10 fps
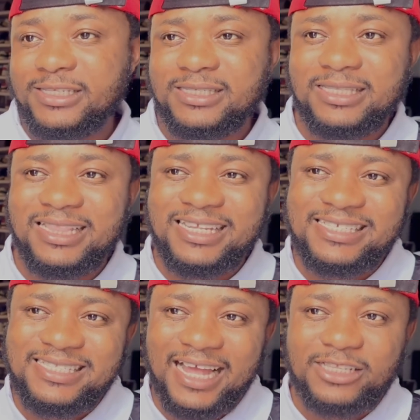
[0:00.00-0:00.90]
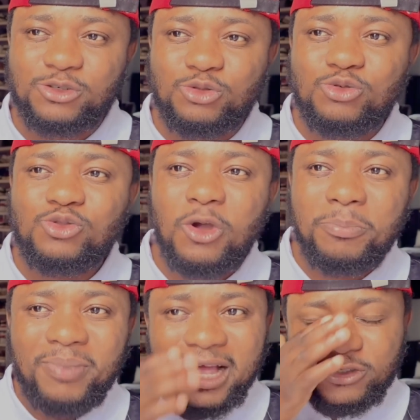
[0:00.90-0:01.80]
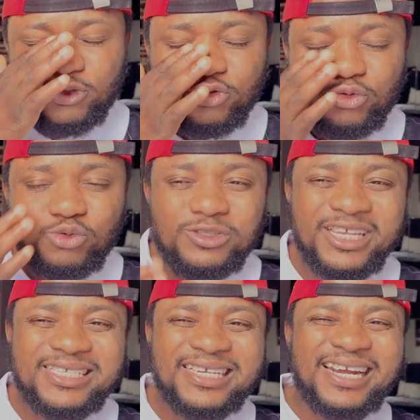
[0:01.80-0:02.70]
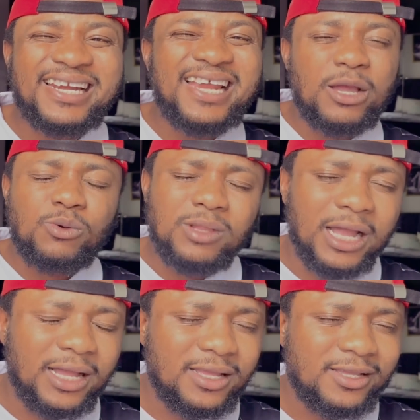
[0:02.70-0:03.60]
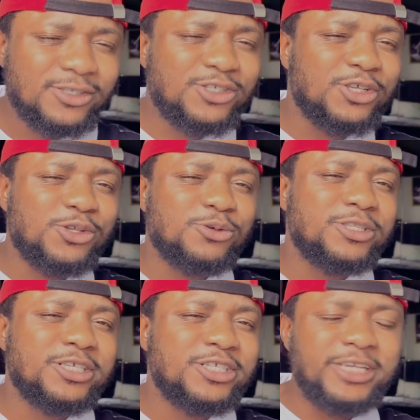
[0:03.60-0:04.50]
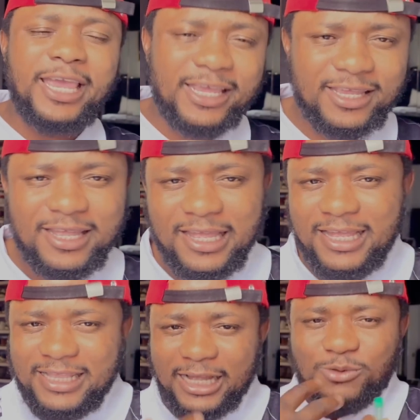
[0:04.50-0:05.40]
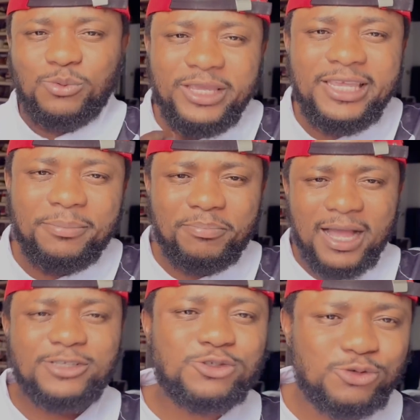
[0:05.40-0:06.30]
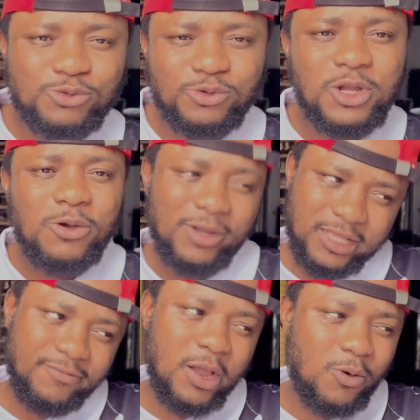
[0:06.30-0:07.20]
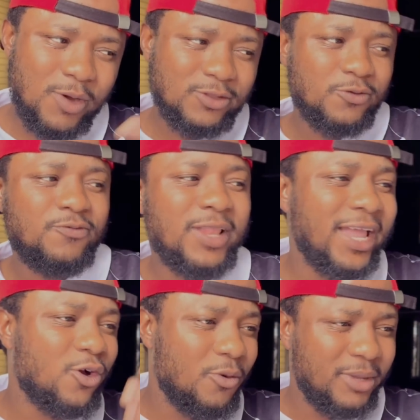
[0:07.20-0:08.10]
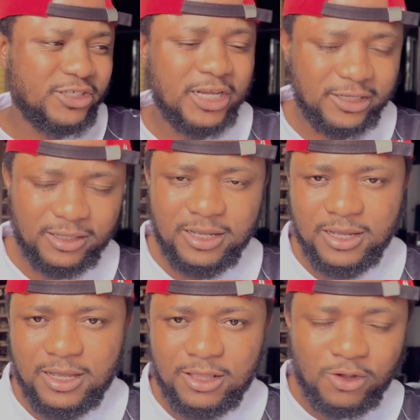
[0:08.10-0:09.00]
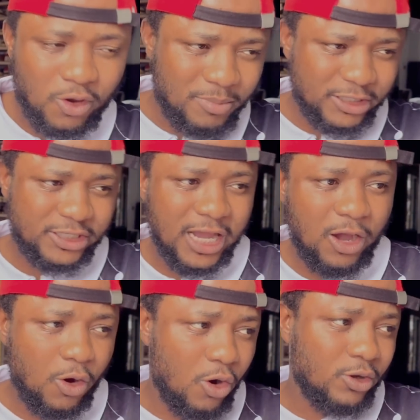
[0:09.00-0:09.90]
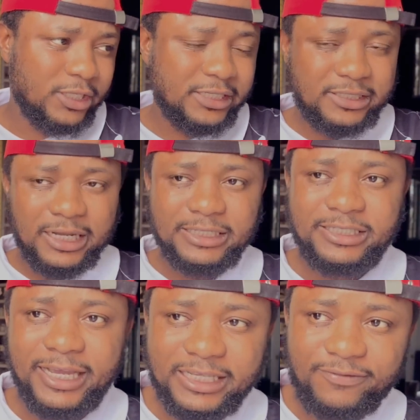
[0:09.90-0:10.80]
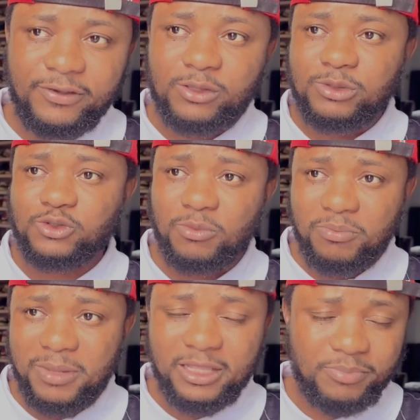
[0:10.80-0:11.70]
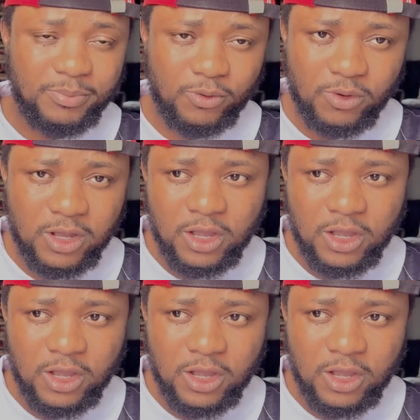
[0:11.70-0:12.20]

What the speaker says: is that you do not pass through this regular security check that we pass through whenever we want to fly commercial or this jet filled with so many people.